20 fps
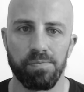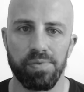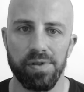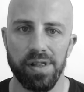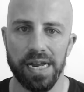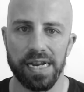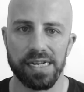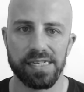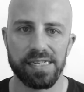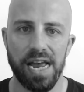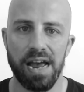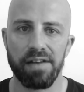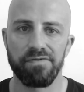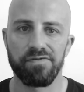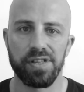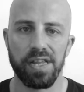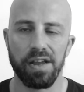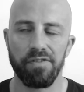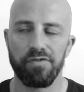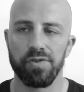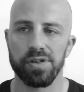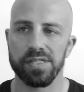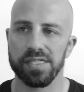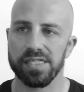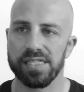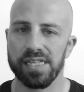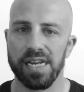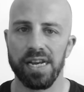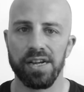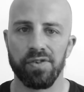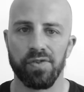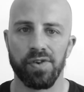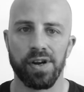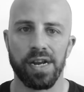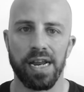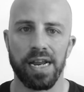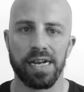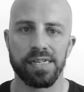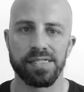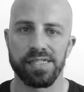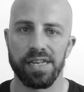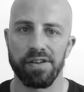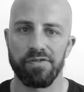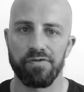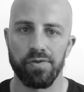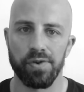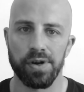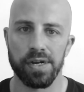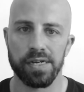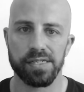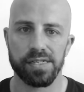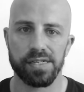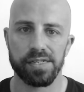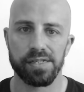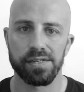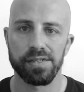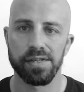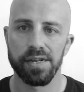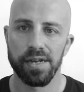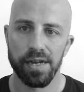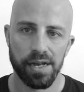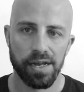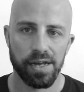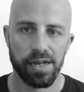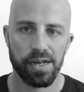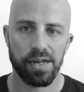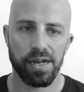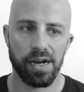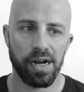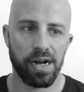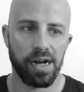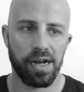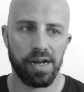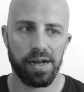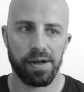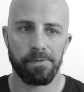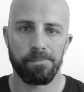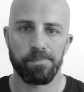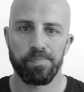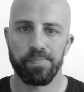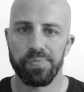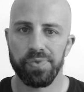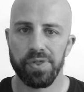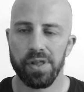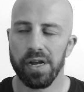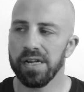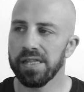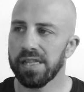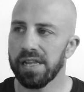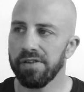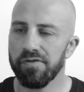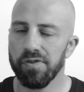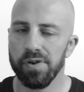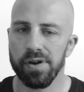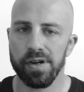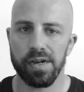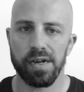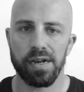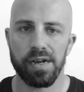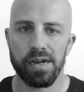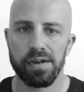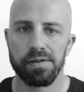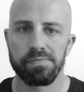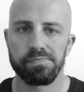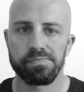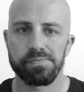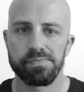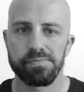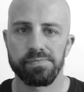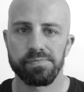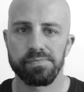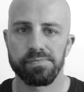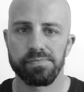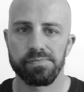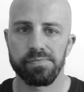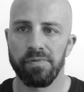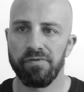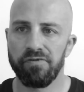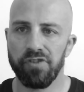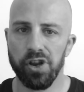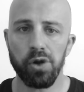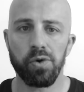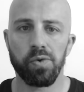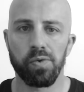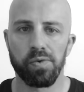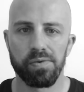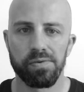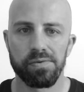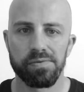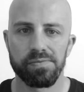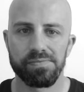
place, have different scenery and different uh, a different view.